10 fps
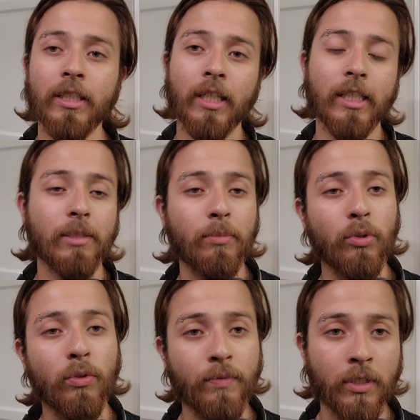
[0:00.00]
has
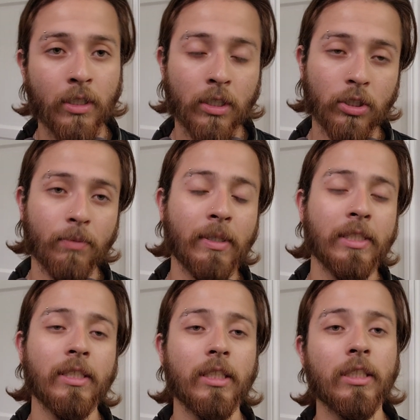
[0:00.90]
improved
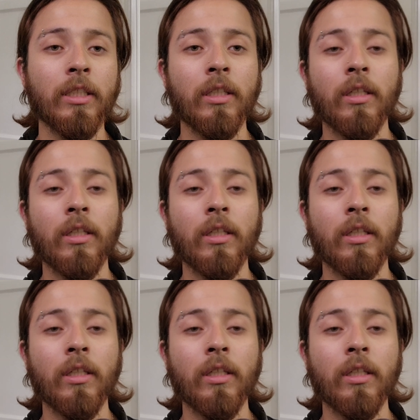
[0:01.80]
tremendously.